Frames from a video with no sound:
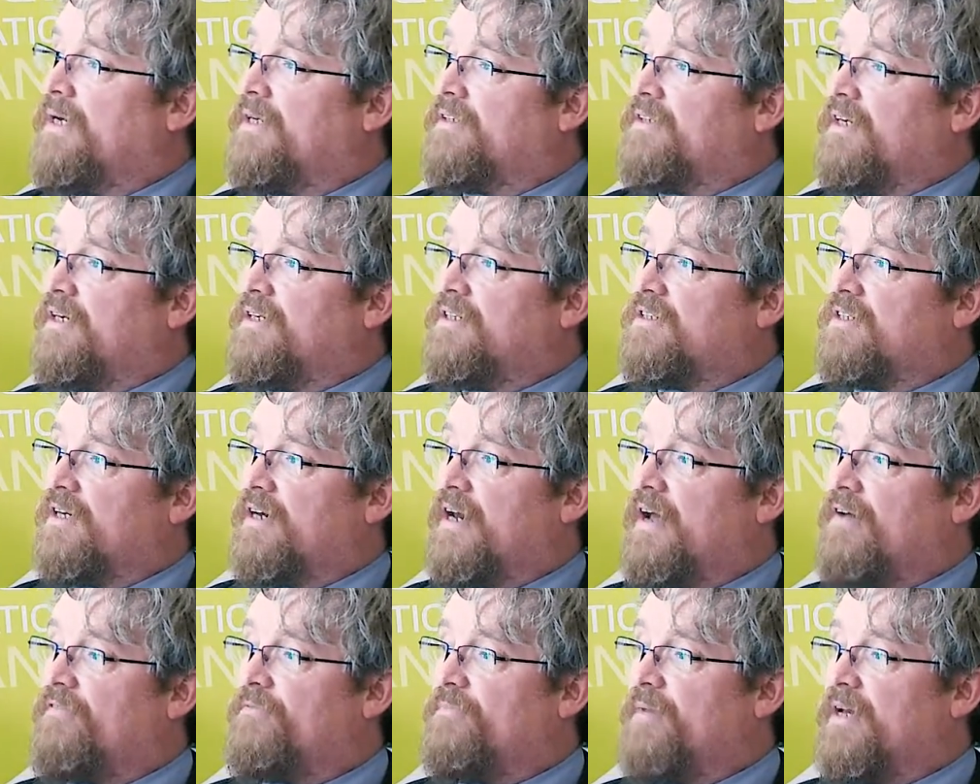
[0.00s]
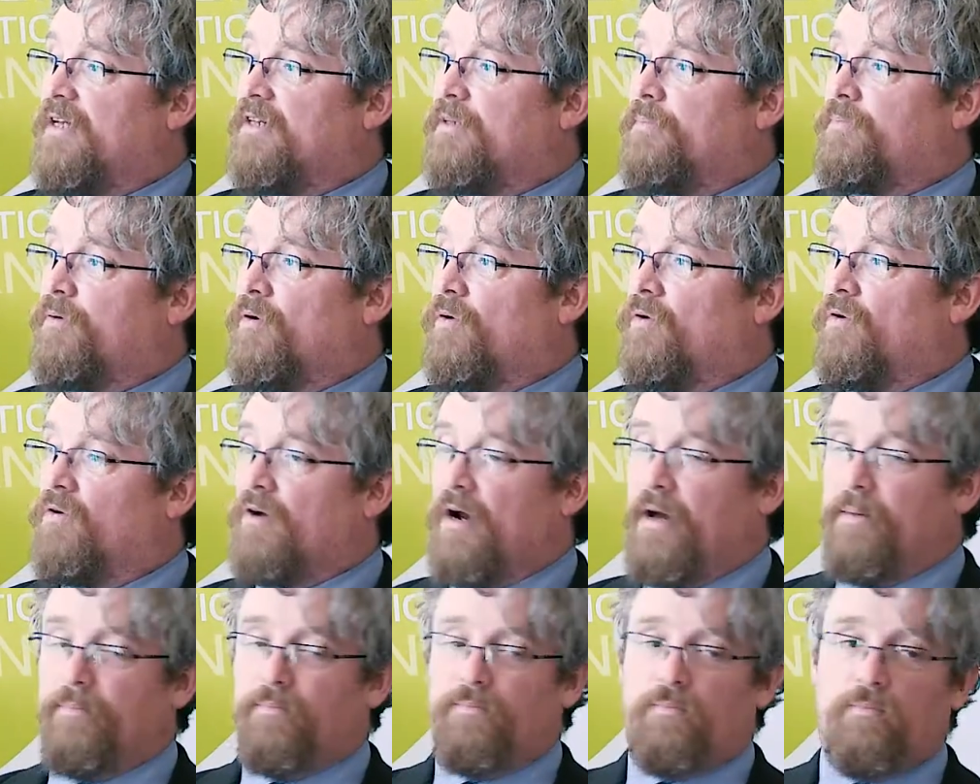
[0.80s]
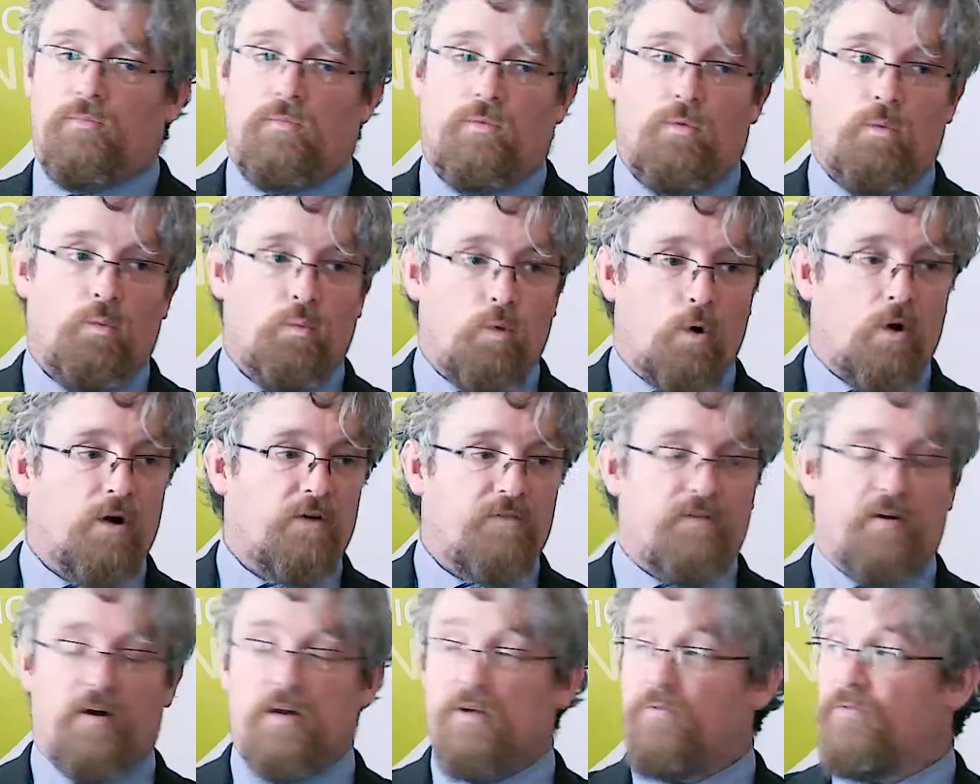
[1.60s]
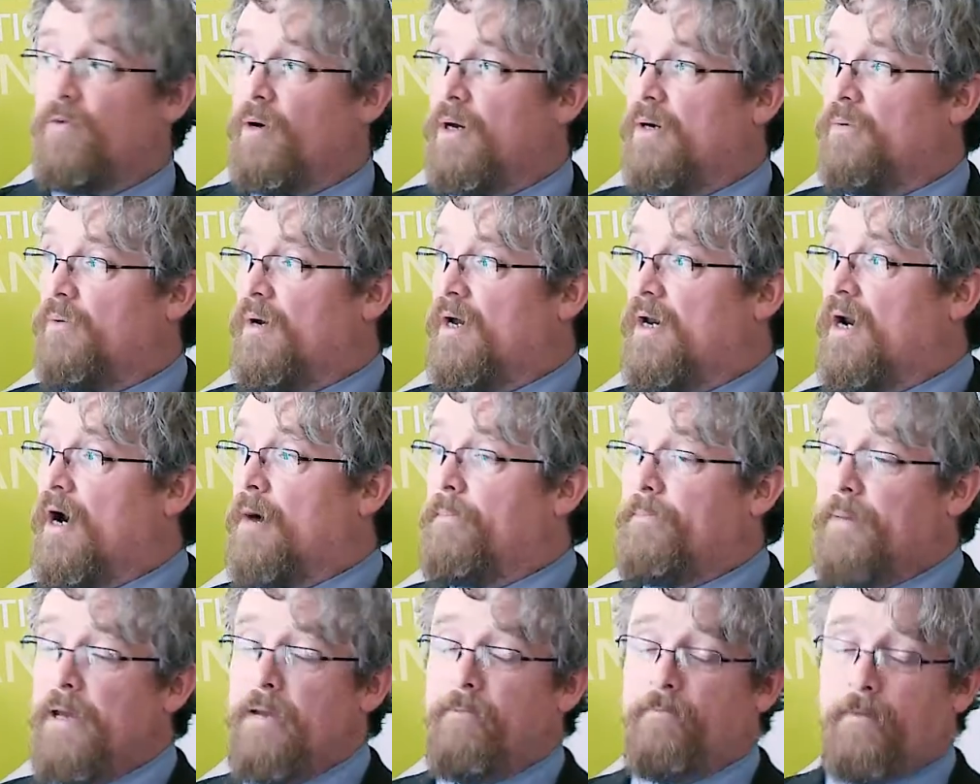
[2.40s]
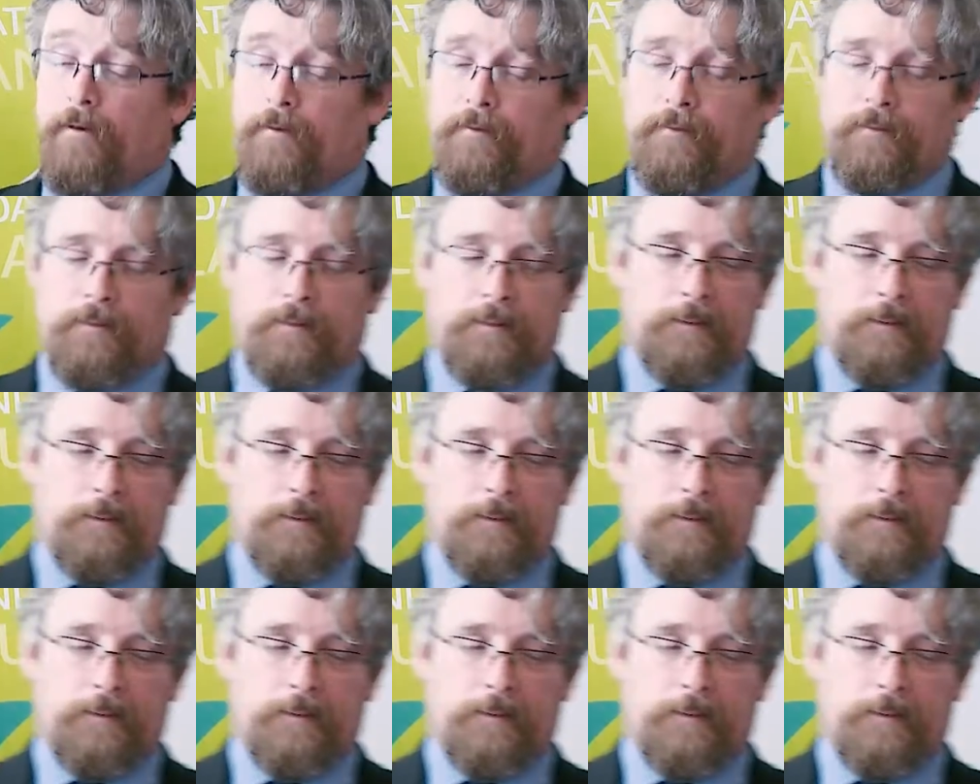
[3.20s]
Things that have made the programme work very, very well are people.